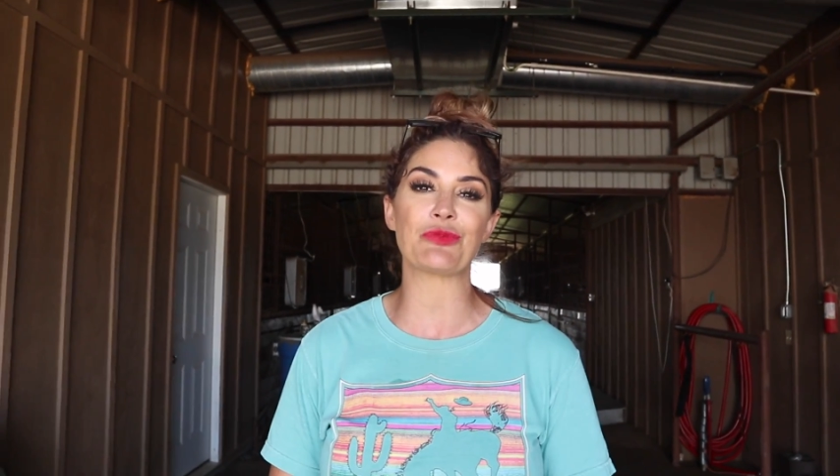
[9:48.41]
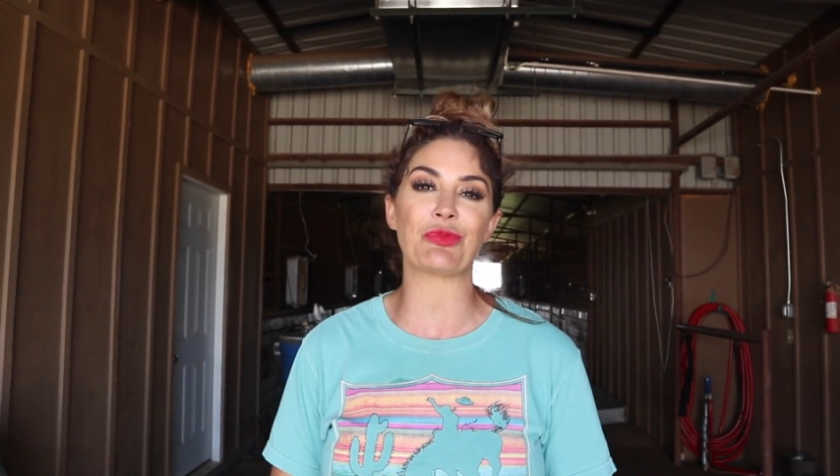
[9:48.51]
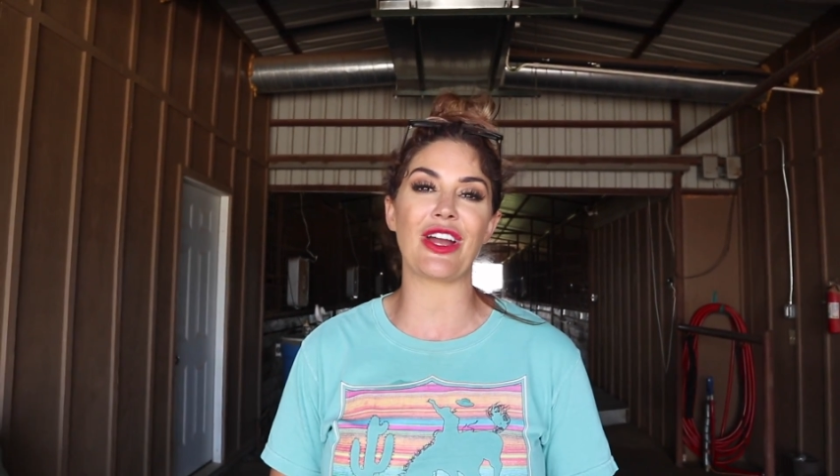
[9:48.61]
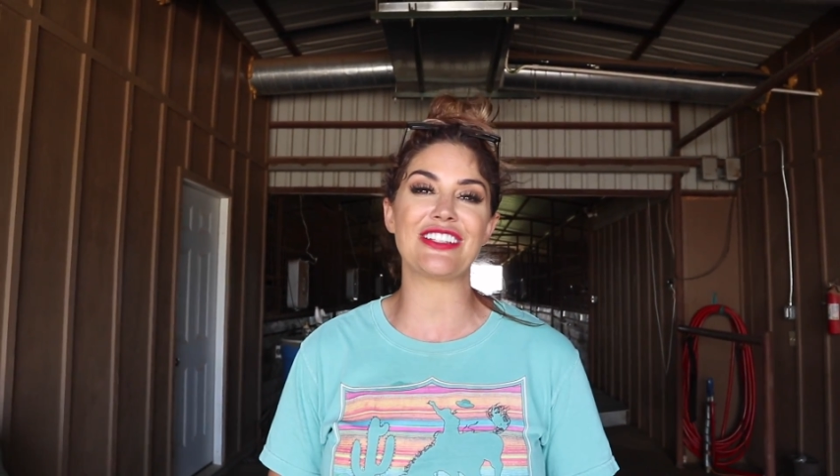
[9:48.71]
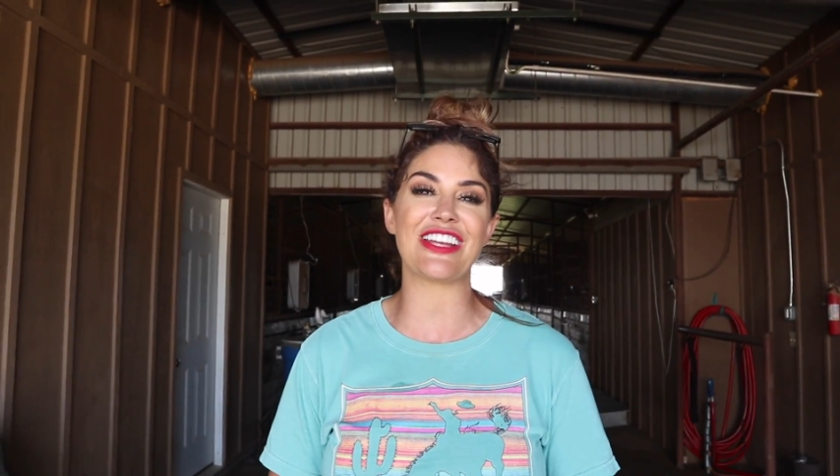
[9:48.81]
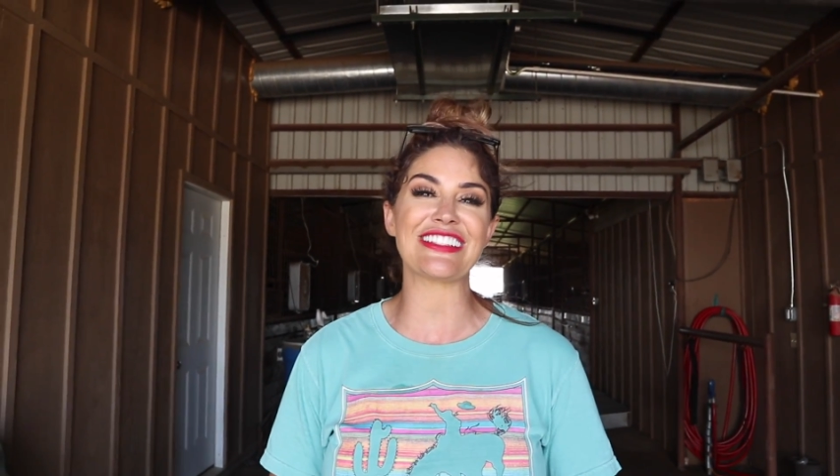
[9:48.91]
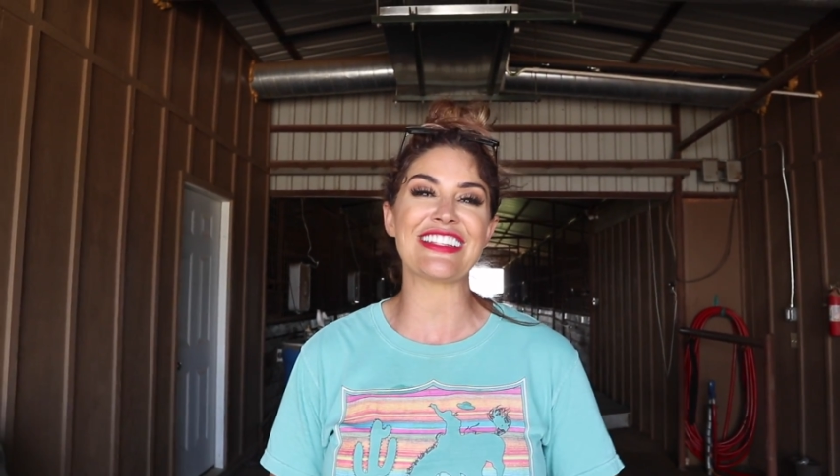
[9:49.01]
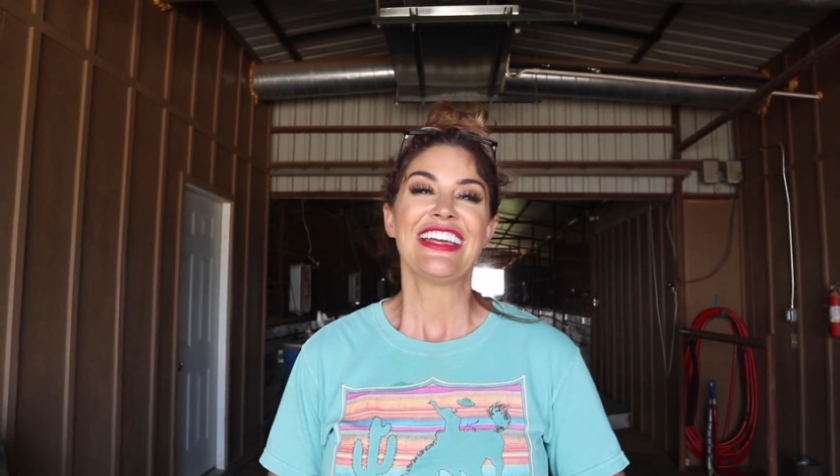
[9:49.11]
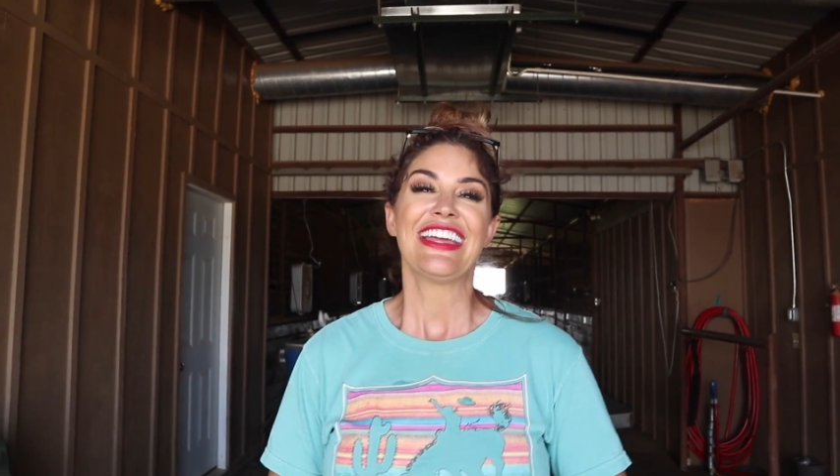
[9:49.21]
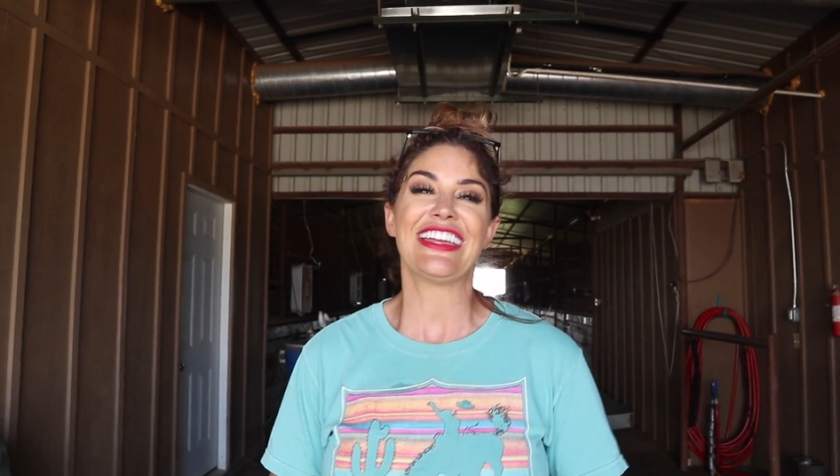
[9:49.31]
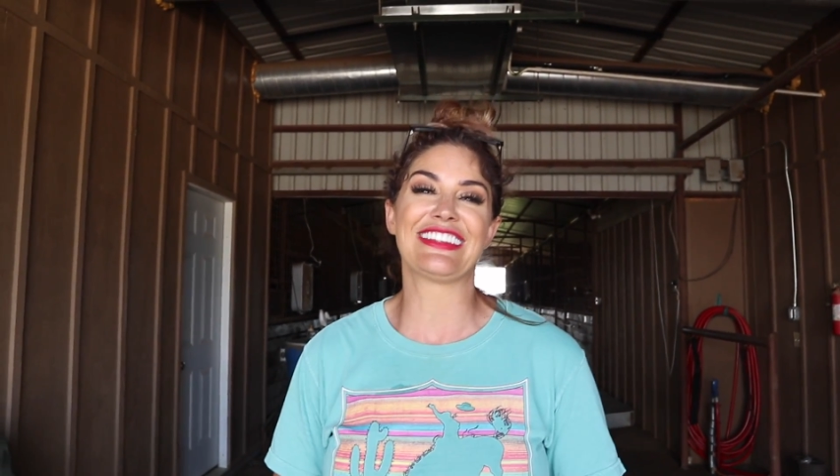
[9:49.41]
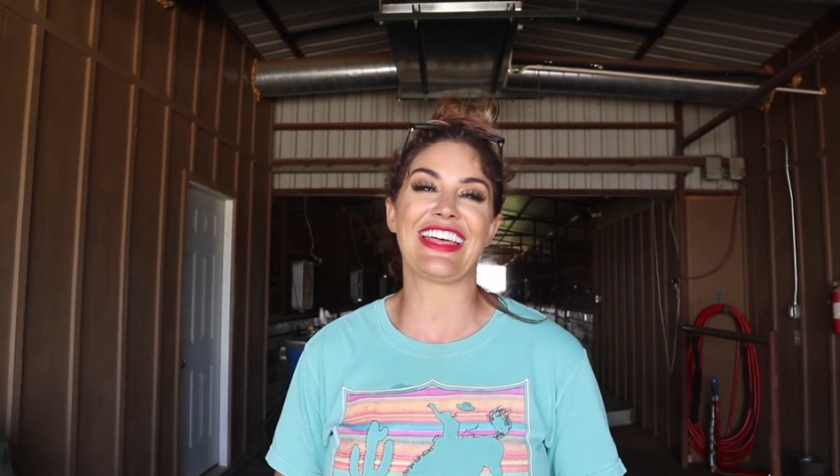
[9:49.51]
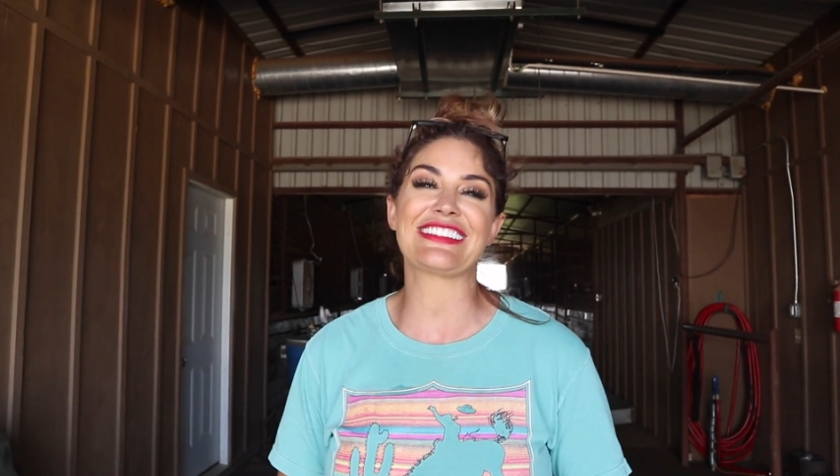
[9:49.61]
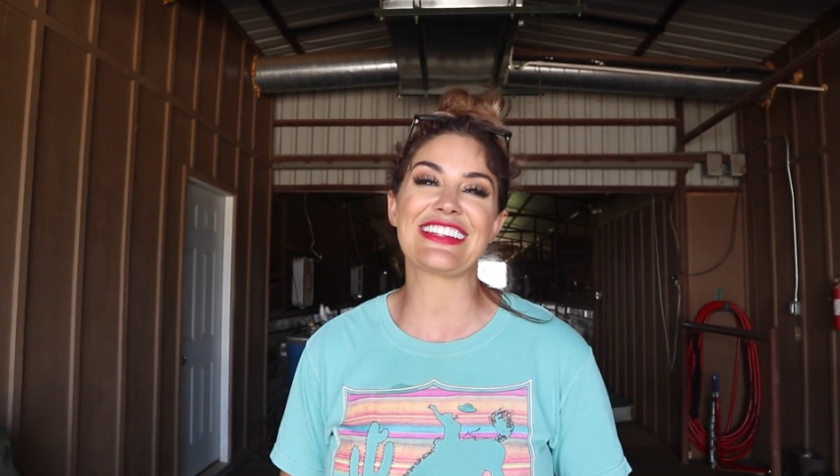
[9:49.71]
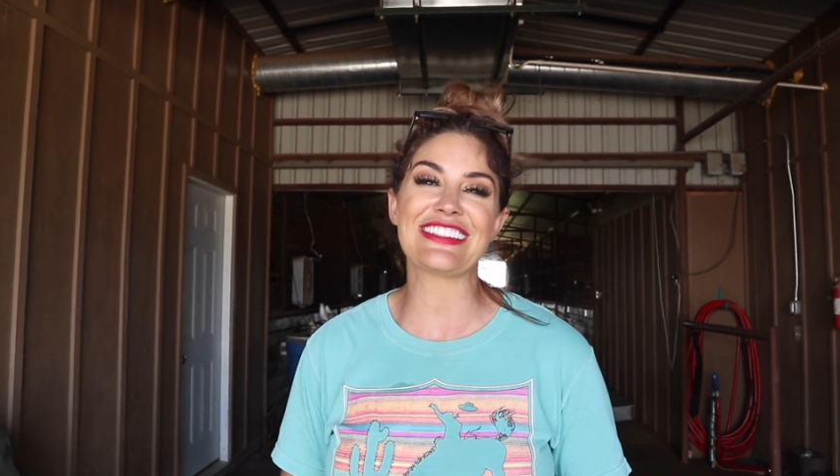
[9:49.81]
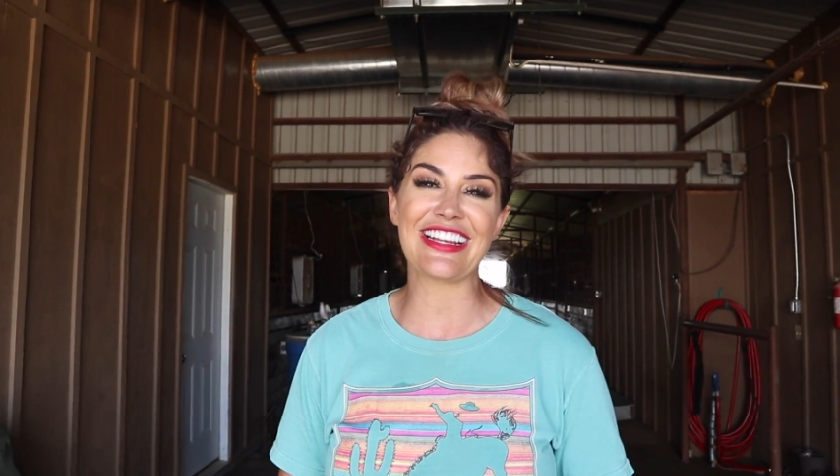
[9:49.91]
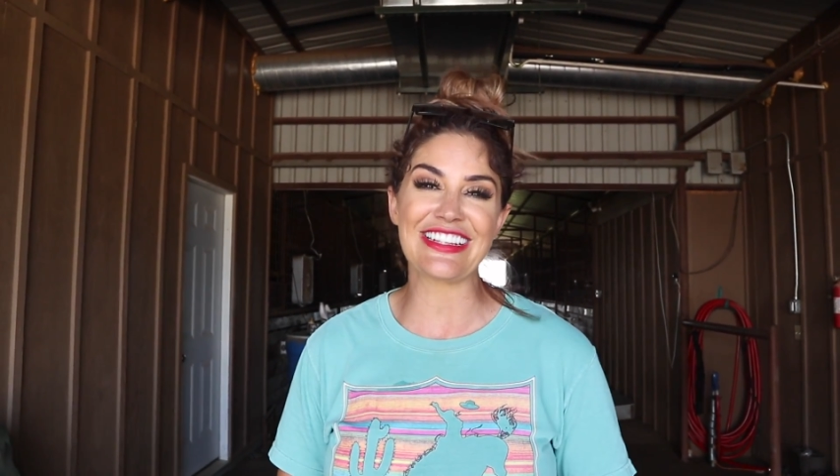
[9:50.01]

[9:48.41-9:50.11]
Project in Lexington,